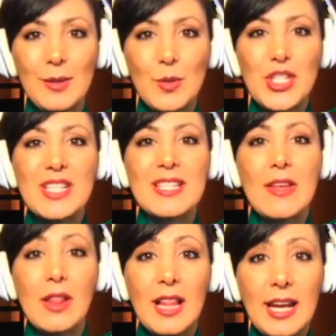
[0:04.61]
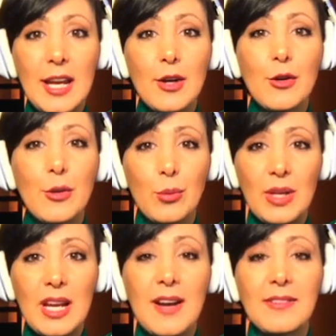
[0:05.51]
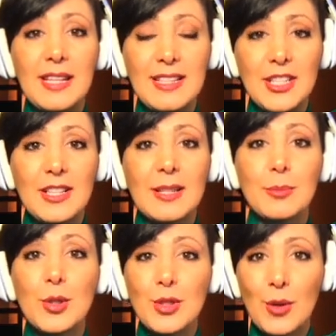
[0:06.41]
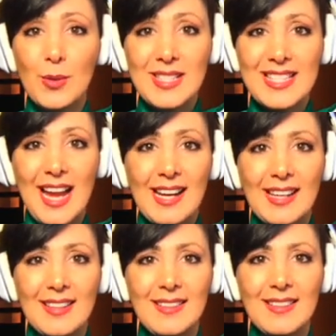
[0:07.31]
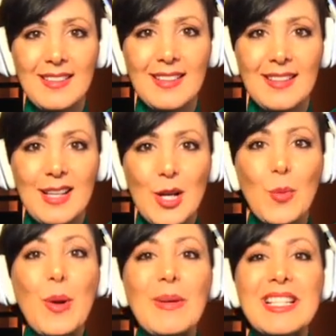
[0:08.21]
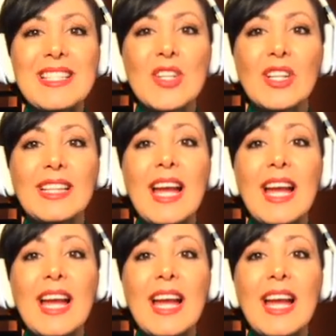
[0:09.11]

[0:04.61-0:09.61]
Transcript: which is the layer 3 of the Internet Protocol Stack. We will start